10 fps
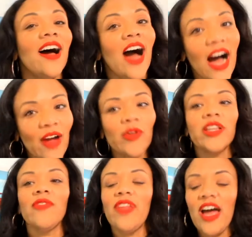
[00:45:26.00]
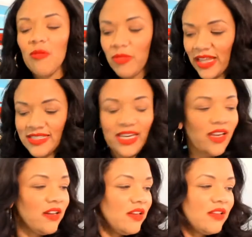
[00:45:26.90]
I would love that. But that's
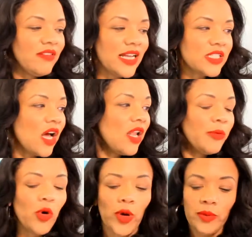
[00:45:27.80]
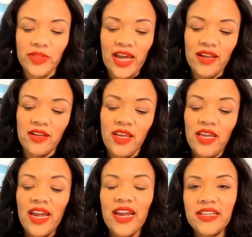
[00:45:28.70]
it. That's all I'm going with that.
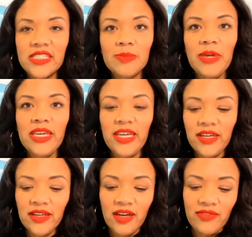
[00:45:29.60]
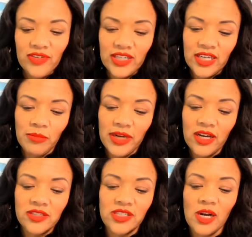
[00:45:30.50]
And speaking of filling up my
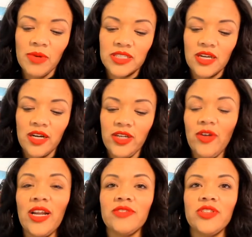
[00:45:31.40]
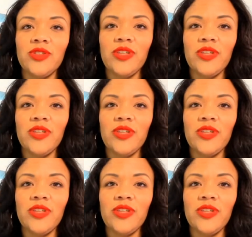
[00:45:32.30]
Starbucks card, you don't have to do